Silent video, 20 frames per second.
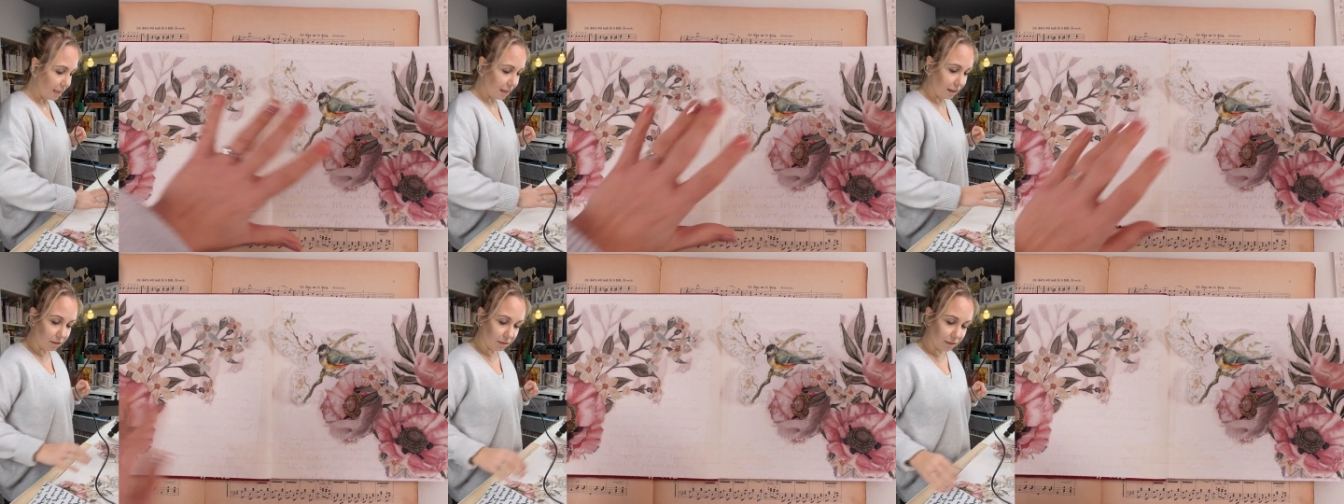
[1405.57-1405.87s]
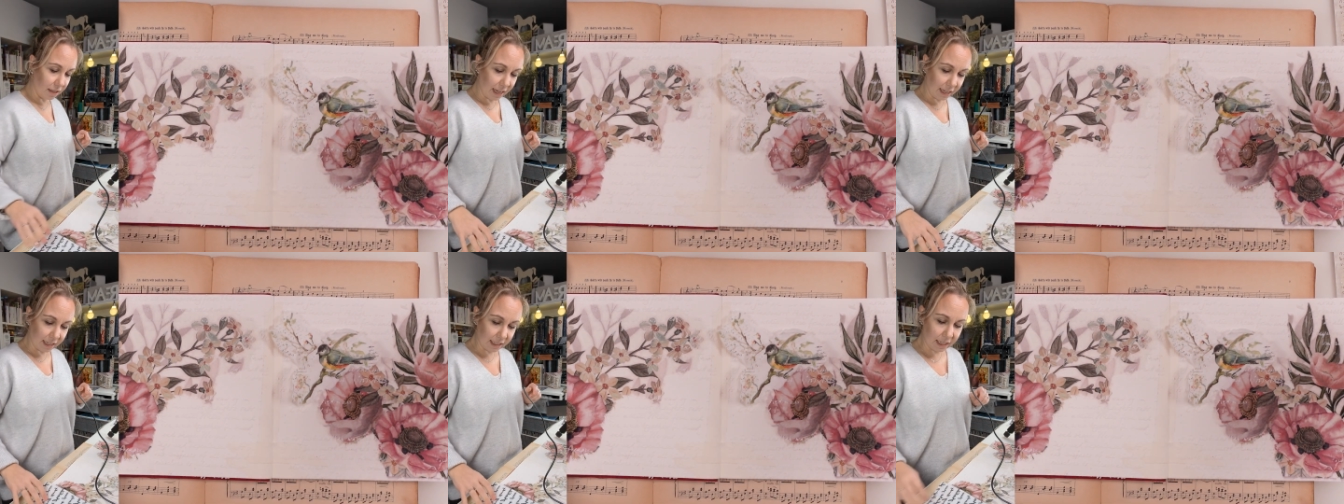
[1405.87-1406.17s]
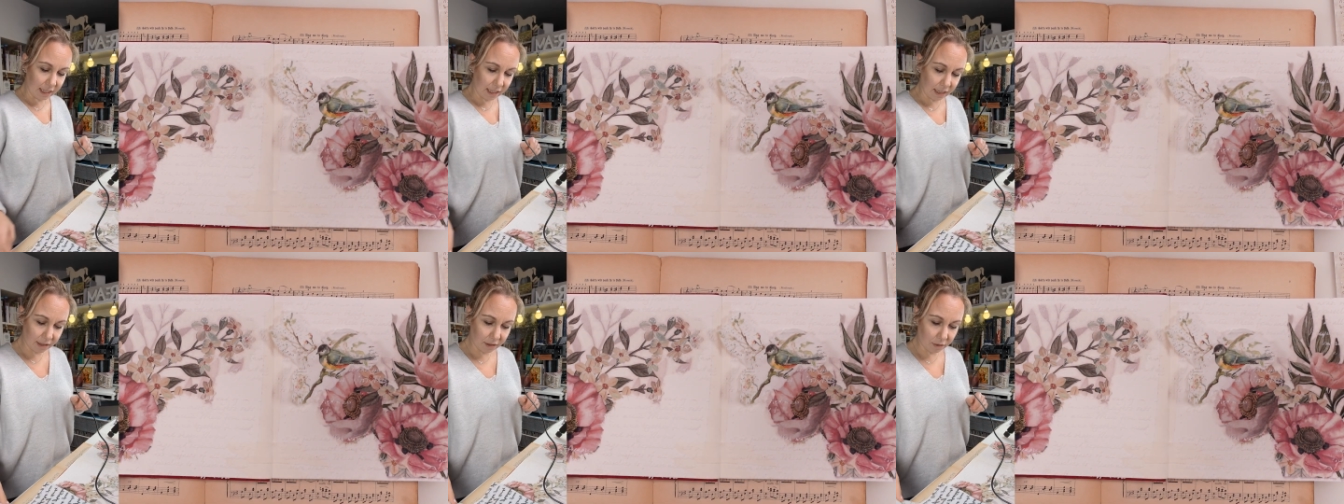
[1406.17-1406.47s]

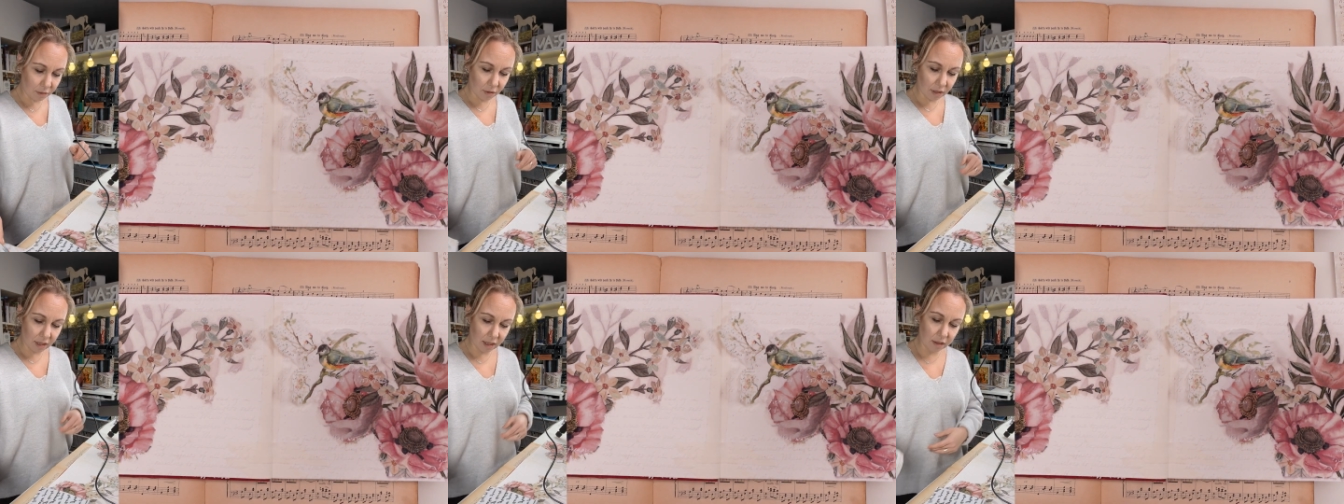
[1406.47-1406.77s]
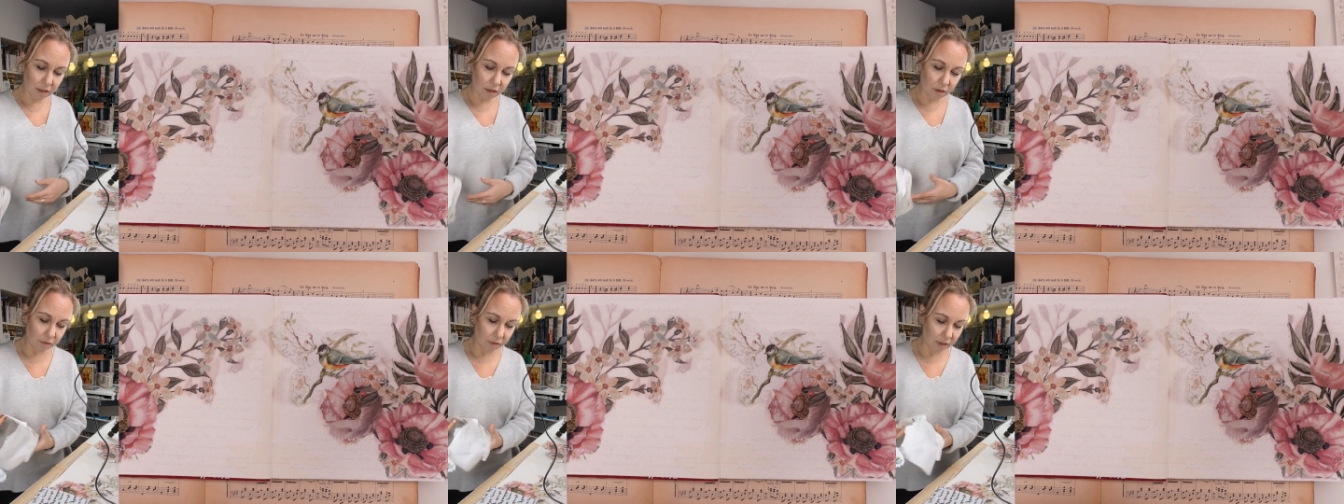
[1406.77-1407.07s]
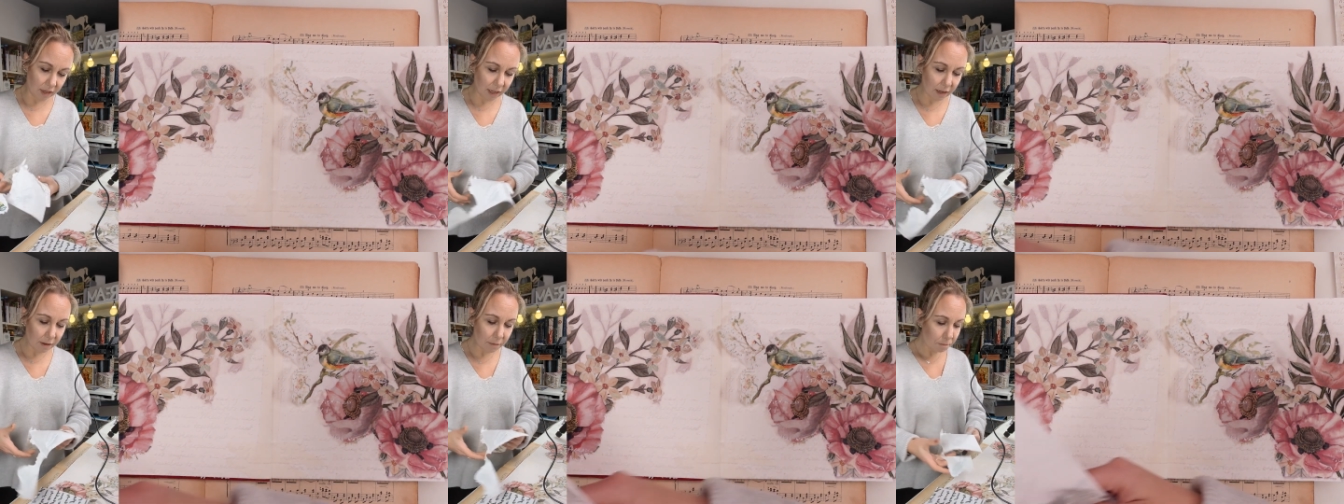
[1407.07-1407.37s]
connecting
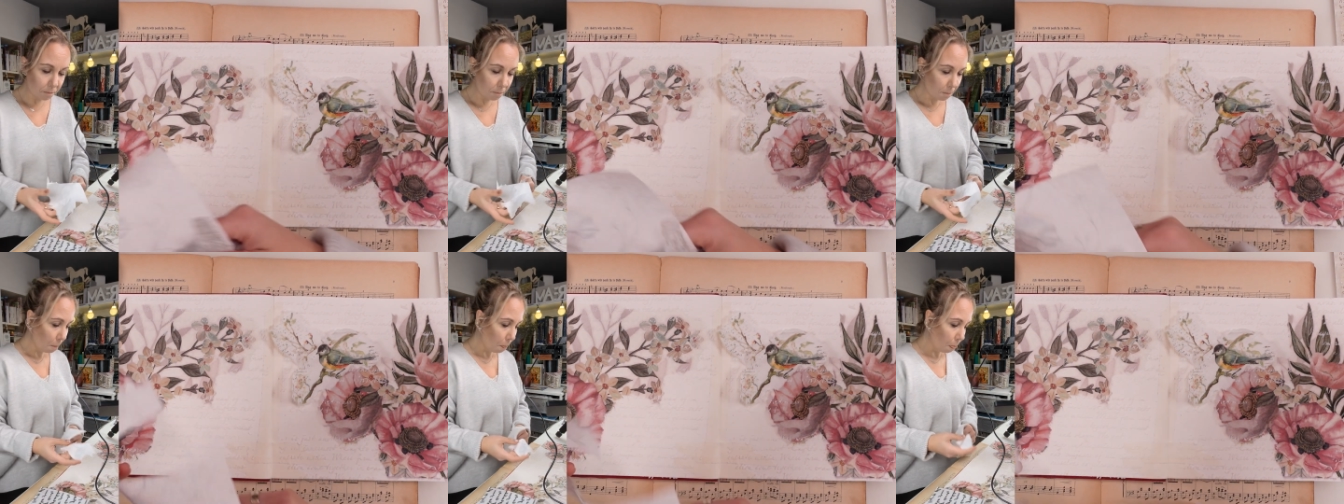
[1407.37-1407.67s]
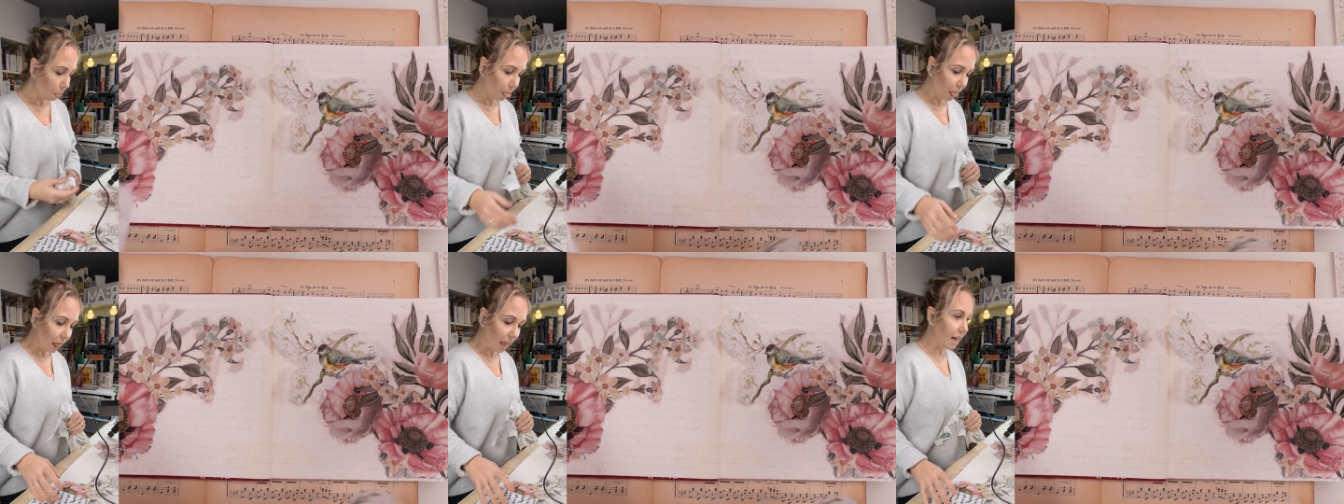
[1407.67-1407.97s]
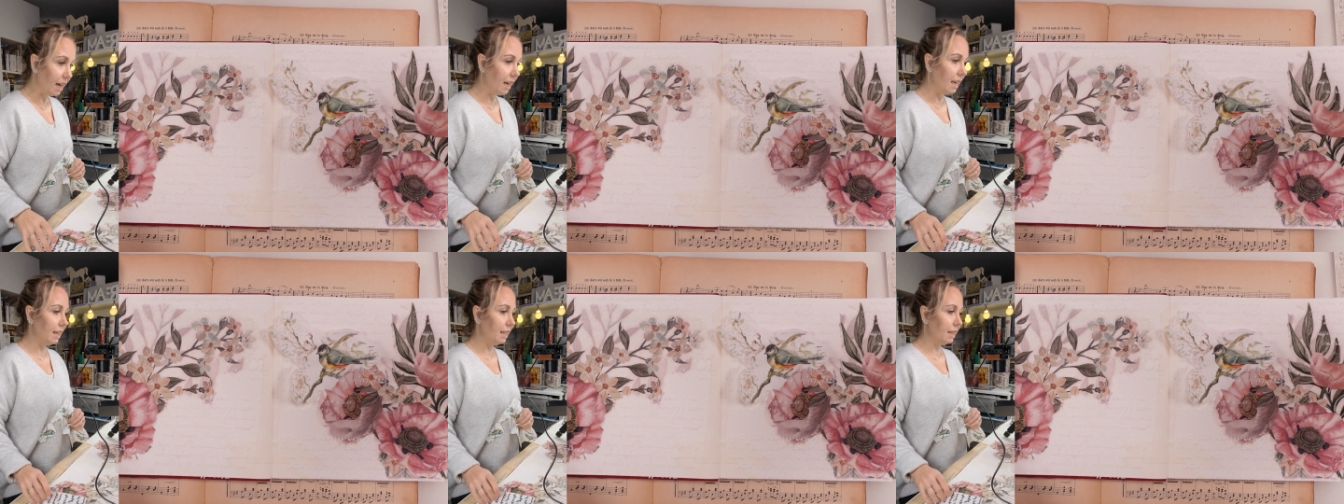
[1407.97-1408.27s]
lovely,
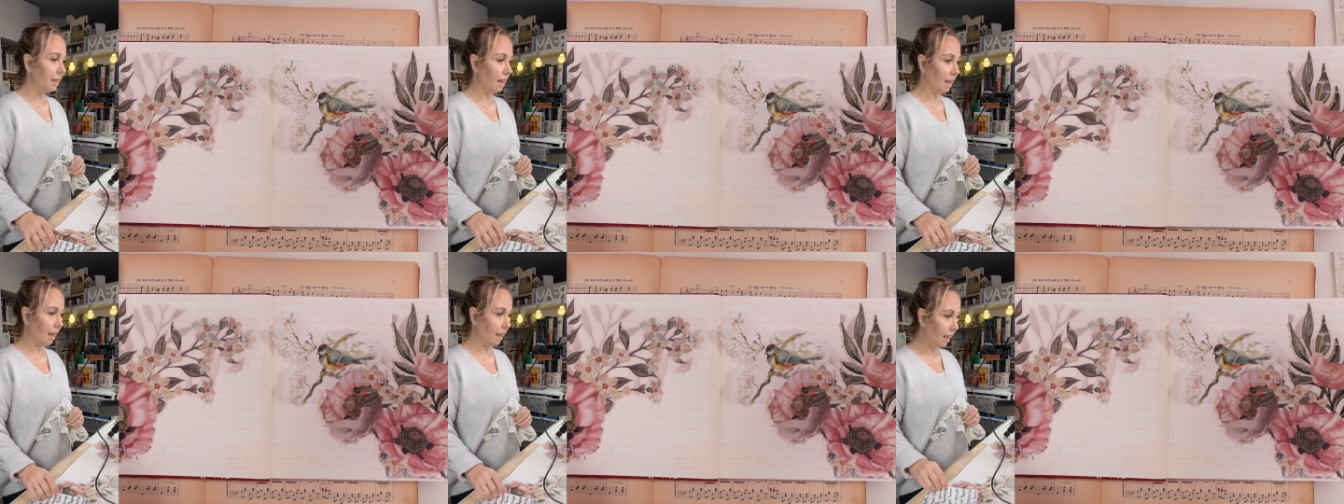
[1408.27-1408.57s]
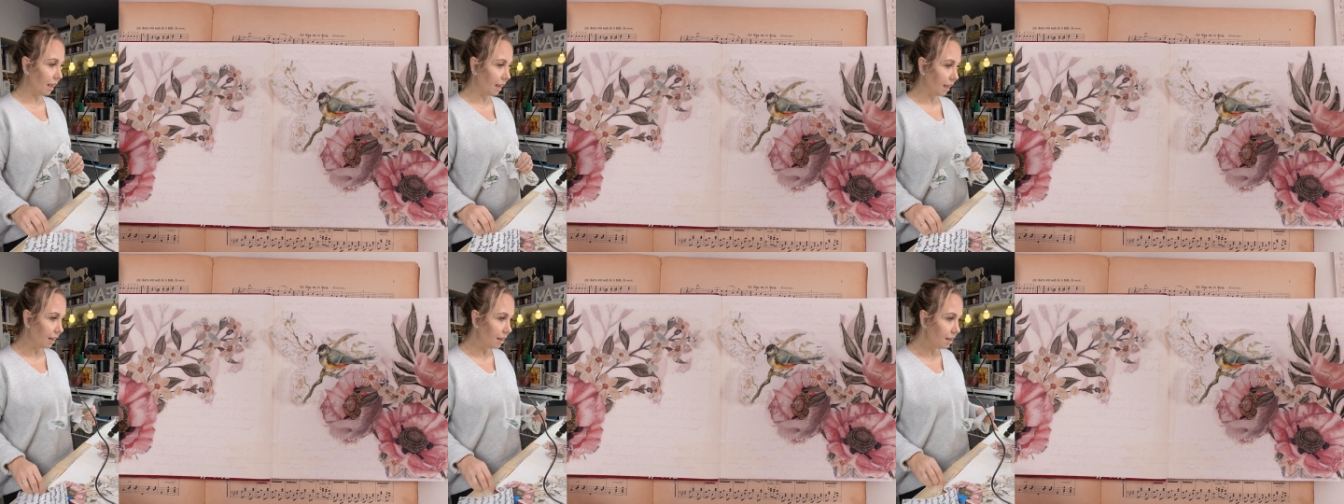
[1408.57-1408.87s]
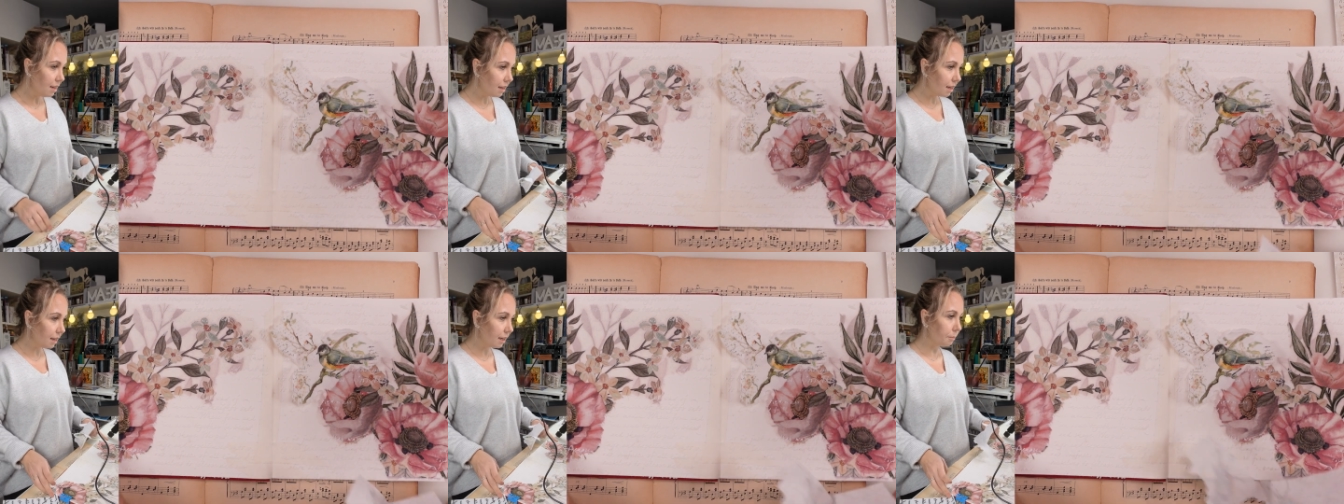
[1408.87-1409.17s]
I
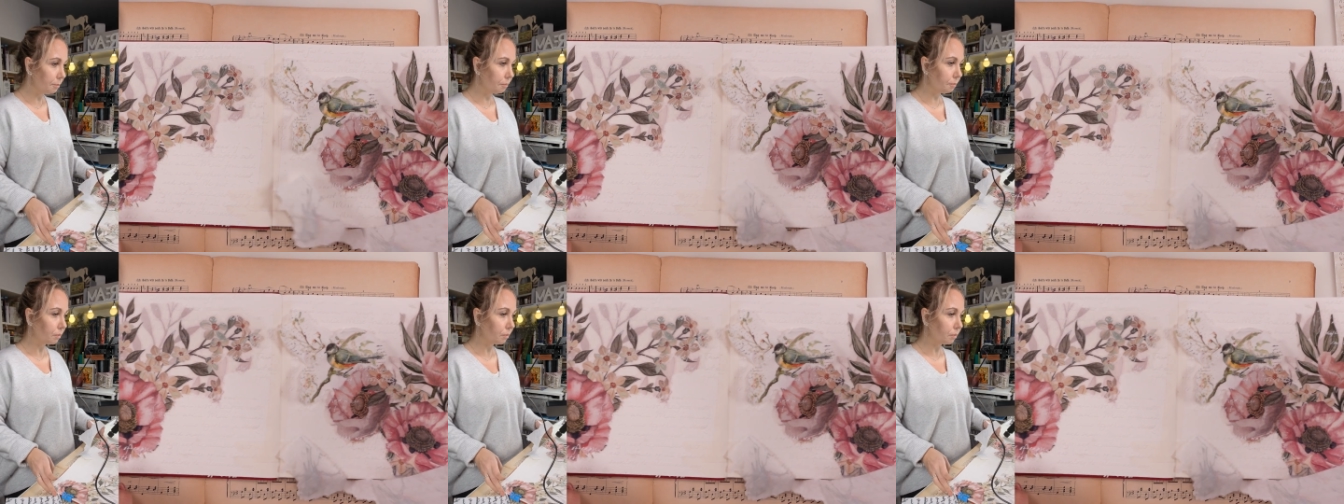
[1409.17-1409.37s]
think.